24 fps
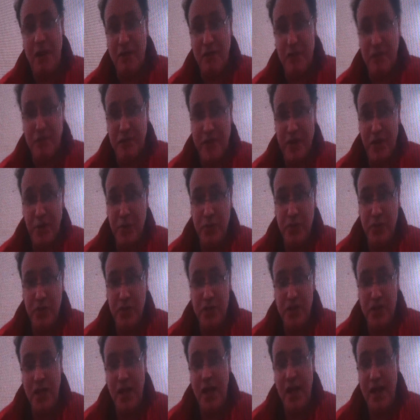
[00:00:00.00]
the power of
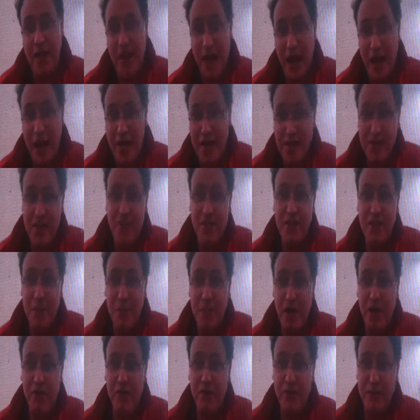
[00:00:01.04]
networks and harnessing
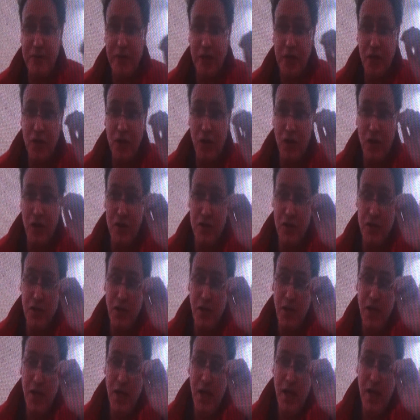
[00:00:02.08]
the power of
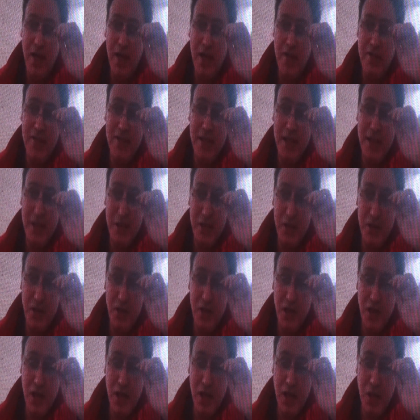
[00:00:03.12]
technology. And I
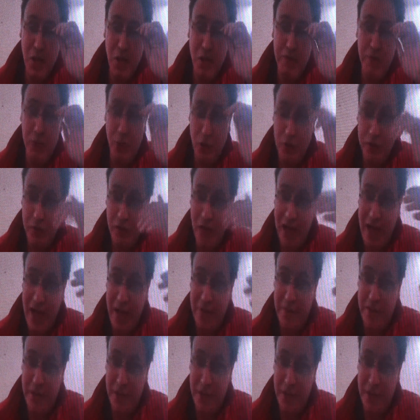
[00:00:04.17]
said uh, of, of,